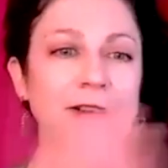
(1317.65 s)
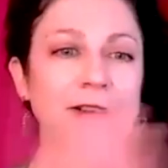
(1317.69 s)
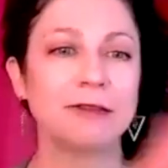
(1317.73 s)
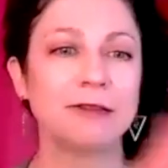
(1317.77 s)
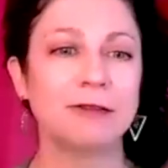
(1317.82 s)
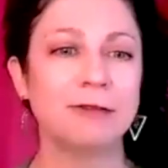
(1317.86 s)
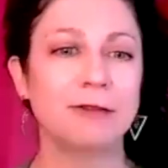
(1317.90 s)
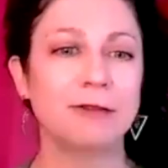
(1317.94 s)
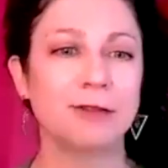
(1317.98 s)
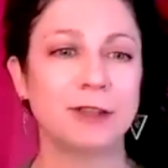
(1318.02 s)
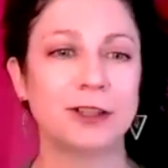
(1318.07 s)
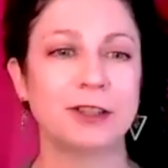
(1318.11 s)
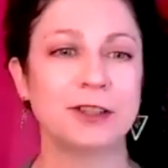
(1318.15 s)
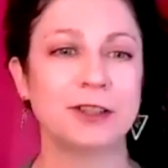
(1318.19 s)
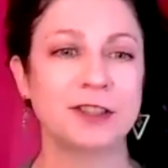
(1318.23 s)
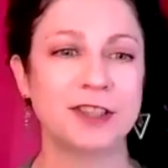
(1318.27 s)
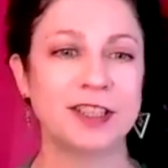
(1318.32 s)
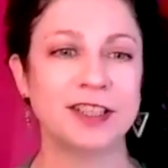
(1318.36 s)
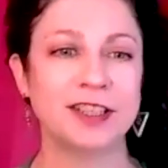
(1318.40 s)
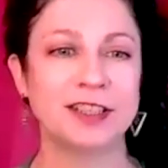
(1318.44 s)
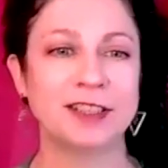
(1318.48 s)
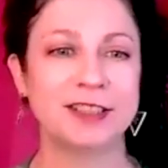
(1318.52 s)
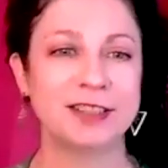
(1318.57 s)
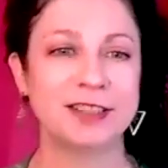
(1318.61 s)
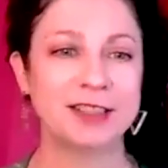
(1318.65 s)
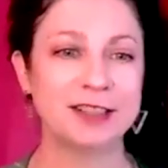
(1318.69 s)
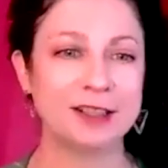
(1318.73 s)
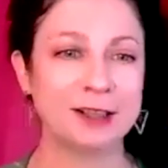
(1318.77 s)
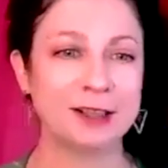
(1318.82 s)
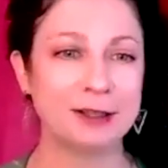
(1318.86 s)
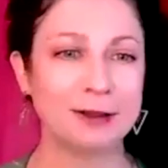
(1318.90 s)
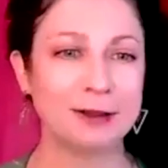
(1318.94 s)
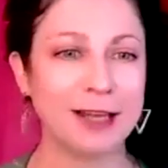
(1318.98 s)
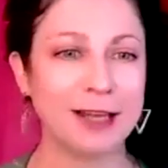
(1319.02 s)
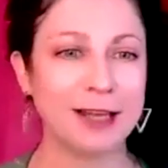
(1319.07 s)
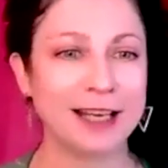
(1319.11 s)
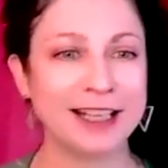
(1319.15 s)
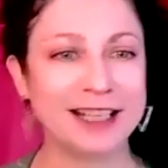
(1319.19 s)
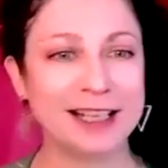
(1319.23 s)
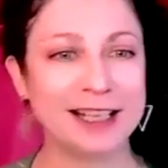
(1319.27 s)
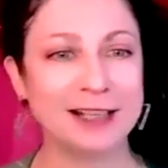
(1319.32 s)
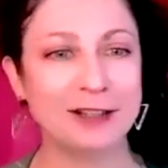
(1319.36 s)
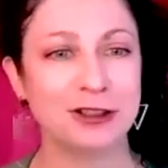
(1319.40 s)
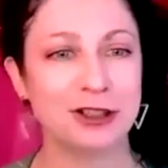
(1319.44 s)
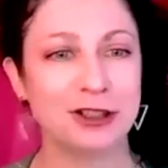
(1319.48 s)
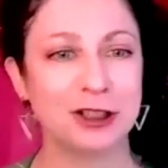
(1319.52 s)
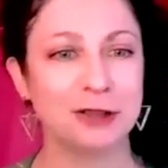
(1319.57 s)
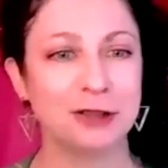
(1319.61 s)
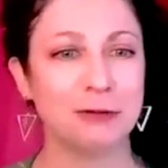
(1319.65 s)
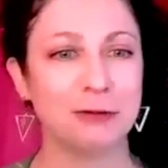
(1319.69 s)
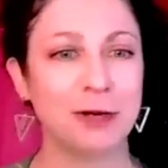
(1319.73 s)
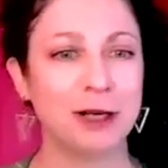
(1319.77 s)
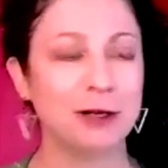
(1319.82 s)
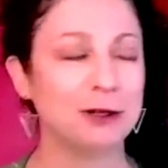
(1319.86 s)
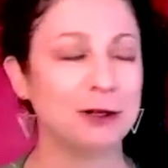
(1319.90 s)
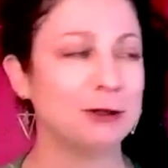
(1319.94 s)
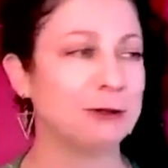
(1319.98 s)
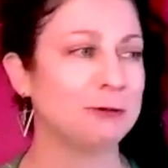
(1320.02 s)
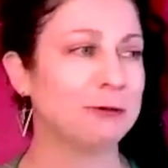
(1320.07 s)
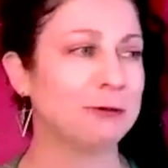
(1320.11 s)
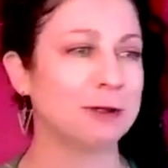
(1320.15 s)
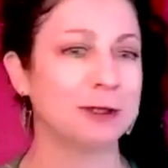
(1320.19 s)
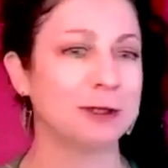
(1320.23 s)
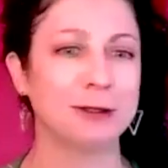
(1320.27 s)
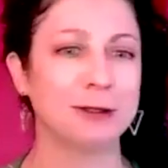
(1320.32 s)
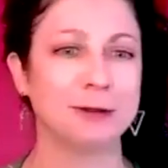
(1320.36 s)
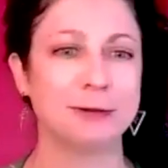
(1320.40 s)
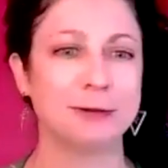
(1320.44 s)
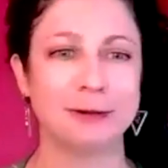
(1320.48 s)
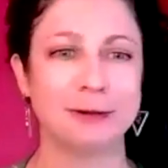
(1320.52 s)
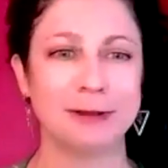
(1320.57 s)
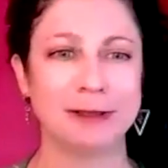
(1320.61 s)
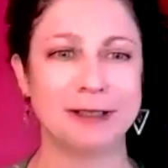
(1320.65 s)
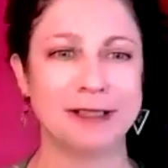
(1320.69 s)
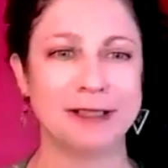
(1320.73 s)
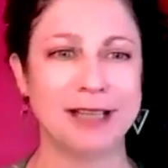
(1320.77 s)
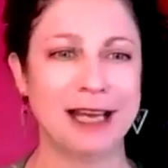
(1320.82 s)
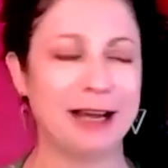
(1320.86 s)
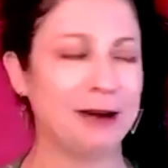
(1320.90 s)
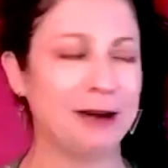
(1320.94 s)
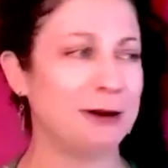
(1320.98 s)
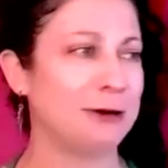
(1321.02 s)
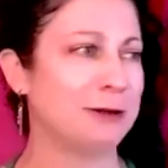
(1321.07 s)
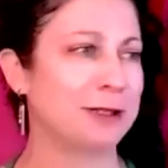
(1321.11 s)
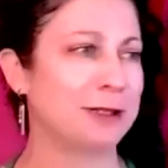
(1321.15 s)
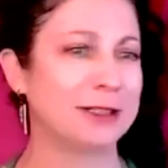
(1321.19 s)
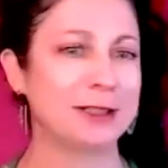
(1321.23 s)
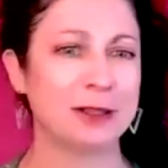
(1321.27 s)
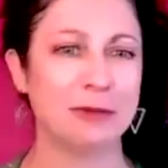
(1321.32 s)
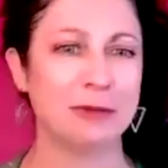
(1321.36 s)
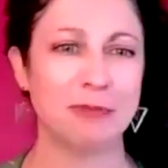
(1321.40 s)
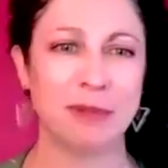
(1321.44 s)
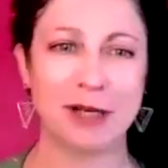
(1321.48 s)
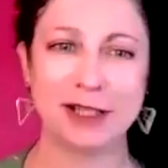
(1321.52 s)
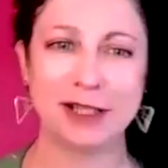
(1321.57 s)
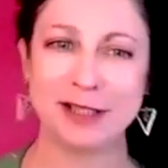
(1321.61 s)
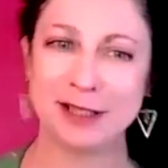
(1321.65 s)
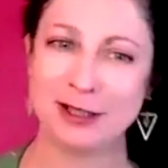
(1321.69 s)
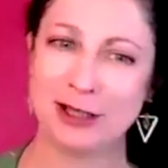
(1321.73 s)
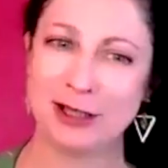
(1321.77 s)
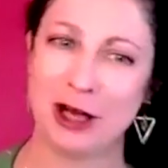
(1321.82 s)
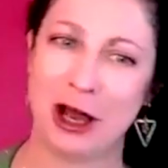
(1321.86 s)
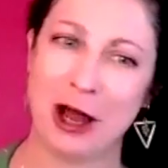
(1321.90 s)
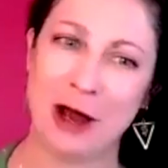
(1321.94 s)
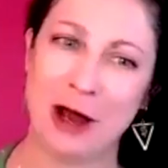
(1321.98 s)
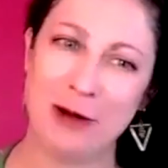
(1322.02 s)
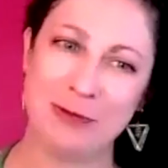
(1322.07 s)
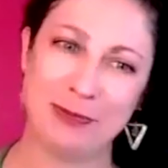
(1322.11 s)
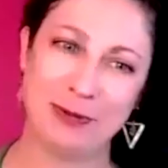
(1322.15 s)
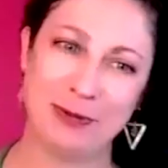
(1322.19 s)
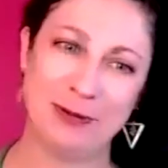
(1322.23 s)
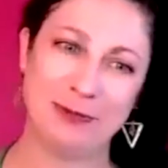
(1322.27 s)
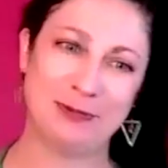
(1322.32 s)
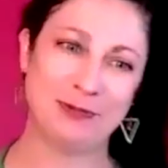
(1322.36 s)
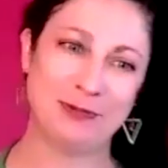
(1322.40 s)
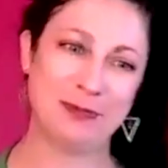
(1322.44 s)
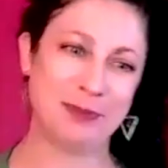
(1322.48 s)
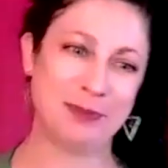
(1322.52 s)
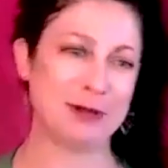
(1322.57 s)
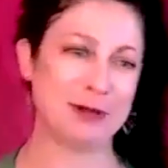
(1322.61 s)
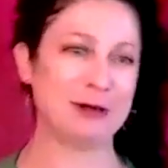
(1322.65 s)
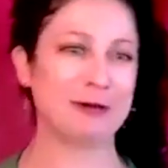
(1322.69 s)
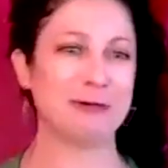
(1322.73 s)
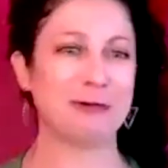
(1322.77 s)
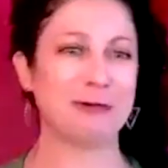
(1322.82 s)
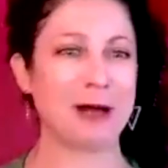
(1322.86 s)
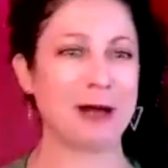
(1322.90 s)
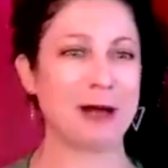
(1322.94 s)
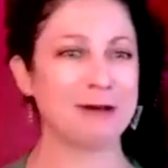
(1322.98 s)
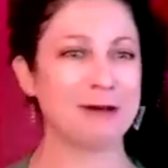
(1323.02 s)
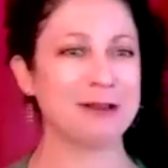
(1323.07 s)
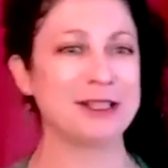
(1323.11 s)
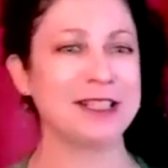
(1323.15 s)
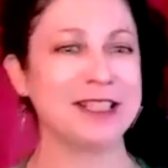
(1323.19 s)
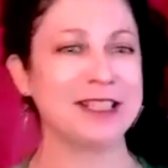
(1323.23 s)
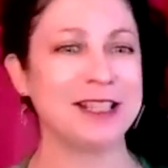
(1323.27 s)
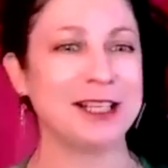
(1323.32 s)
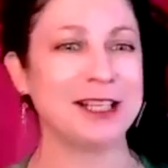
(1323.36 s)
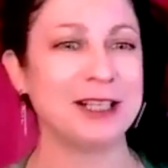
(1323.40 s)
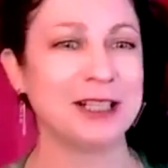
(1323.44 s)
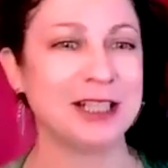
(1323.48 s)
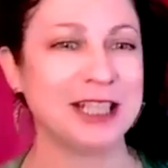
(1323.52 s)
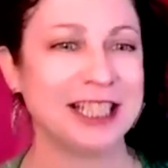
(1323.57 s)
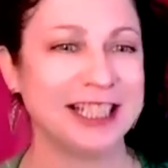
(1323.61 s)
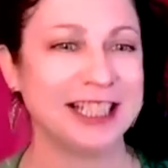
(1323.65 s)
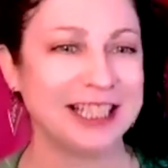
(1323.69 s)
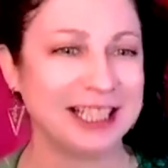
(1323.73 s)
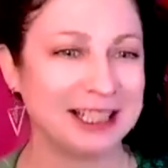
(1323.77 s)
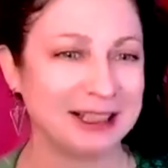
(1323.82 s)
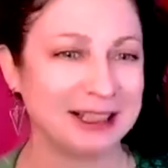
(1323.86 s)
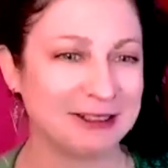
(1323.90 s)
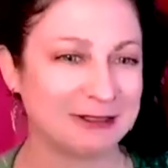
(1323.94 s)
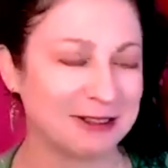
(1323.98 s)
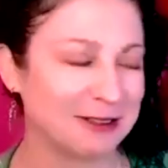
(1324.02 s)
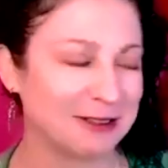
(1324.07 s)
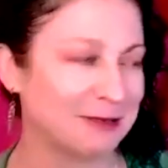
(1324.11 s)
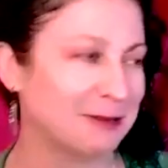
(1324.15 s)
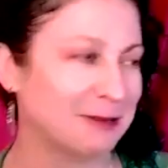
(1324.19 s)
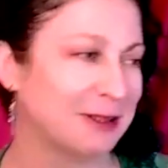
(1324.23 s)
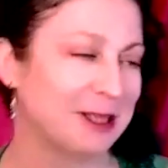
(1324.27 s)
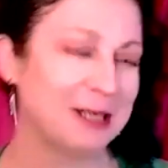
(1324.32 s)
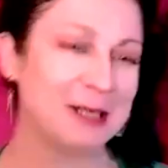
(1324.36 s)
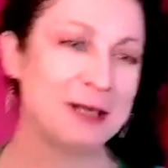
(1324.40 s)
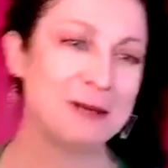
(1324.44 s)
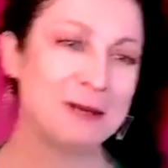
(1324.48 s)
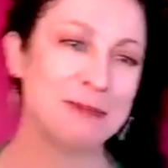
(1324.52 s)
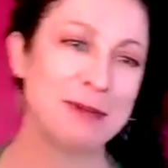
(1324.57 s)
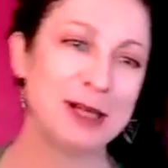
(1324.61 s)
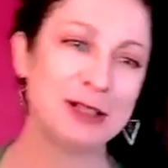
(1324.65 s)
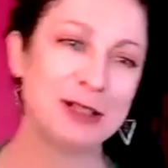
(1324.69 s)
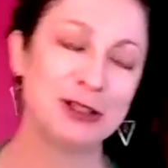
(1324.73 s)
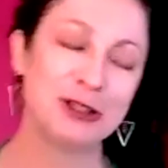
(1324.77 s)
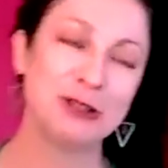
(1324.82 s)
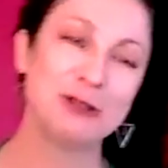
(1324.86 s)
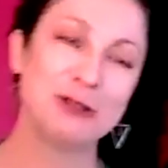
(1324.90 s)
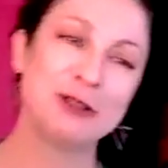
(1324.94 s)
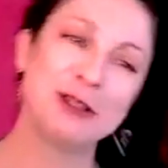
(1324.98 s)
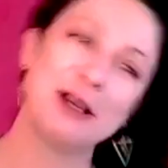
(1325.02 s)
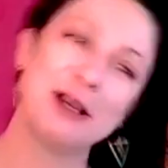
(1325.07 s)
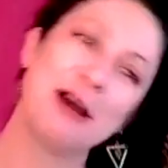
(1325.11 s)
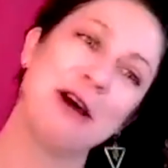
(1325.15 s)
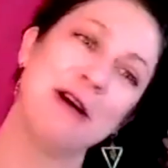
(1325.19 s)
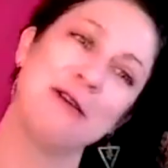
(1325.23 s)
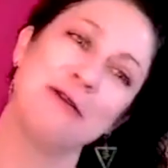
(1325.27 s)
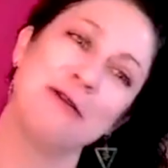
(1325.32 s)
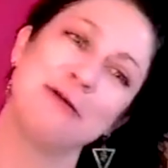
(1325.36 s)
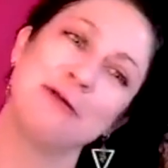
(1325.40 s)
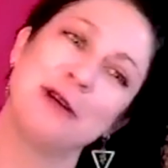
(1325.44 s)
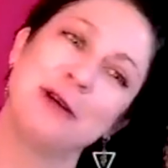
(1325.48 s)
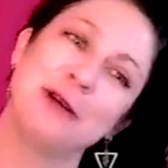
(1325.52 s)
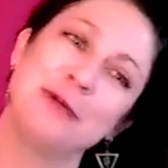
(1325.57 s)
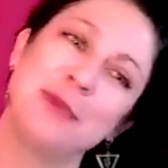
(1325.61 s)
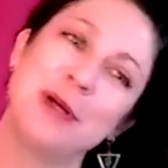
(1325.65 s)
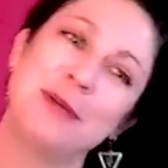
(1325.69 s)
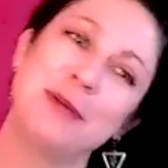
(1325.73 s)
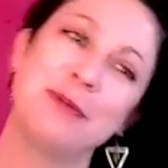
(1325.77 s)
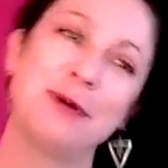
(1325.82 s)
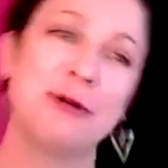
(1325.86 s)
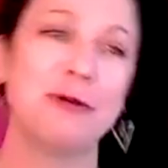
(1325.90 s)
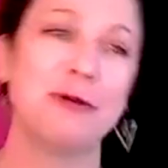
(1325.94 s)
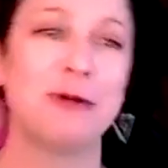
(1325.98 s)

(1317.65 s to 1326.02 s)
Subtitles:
versus the ancient well where now it's a bus stop. But I was there in it with my shoes off while people